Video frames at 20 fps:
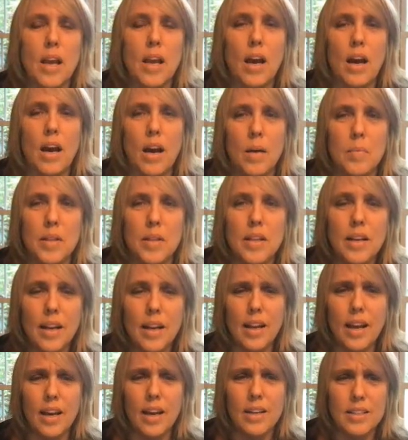And then I
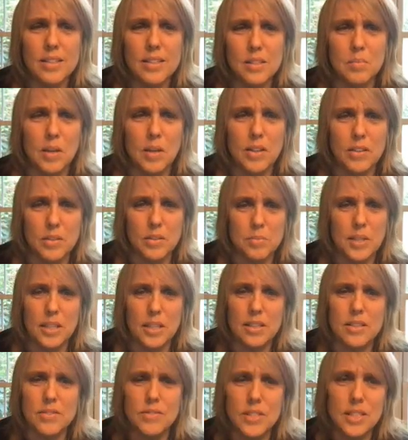added some other
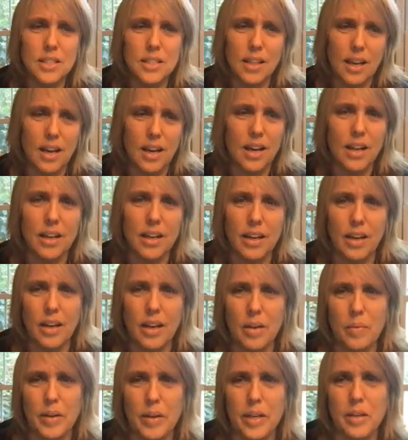objectives to that.
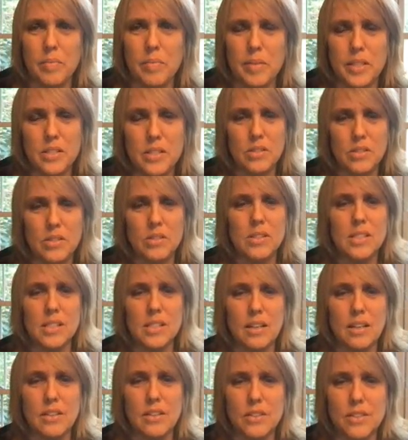I wanted my students
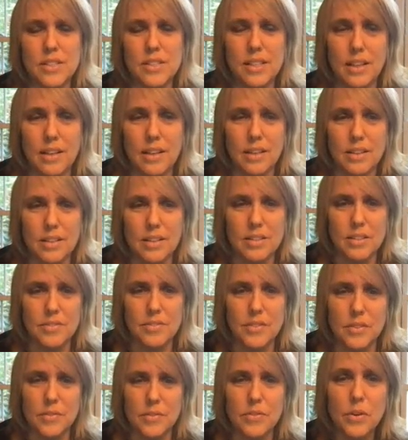to understand the
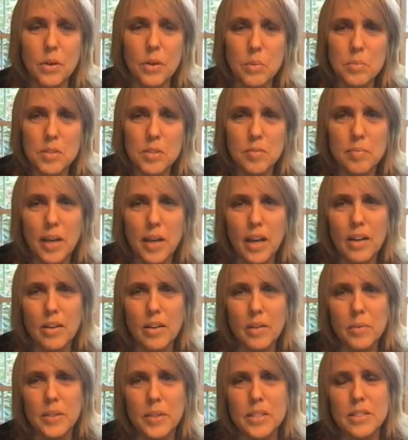different forms of
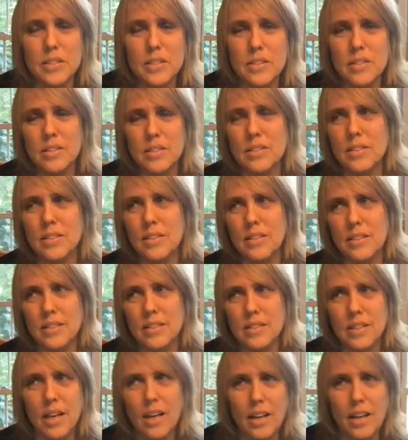matter, which
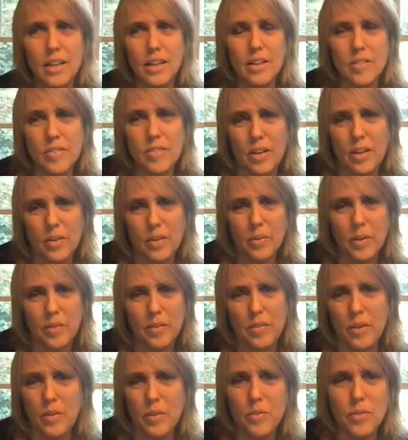is kind of a
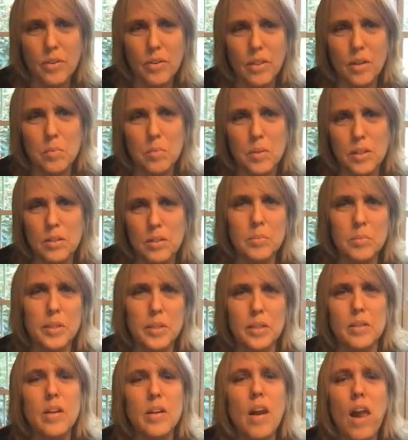review for them a little
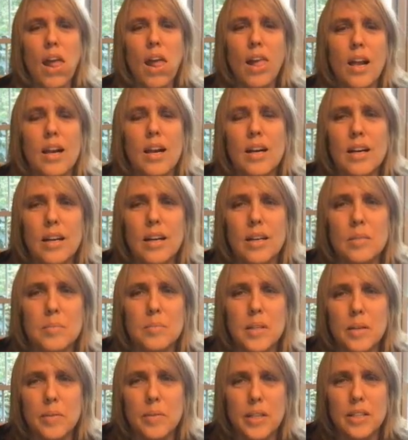bit.
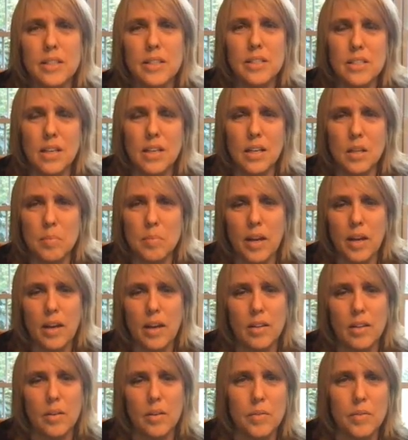But I wanted to talk about
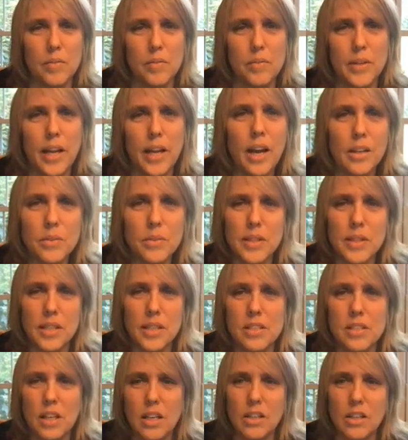how they react with
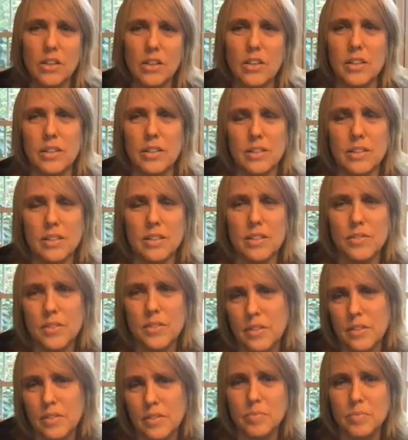each other and the
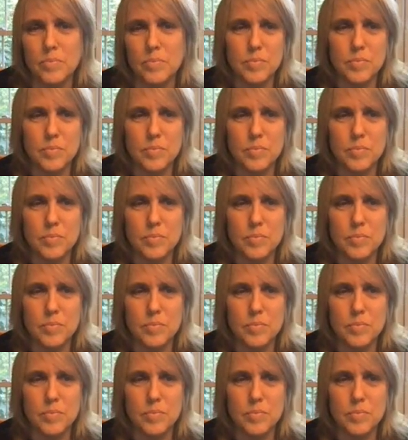different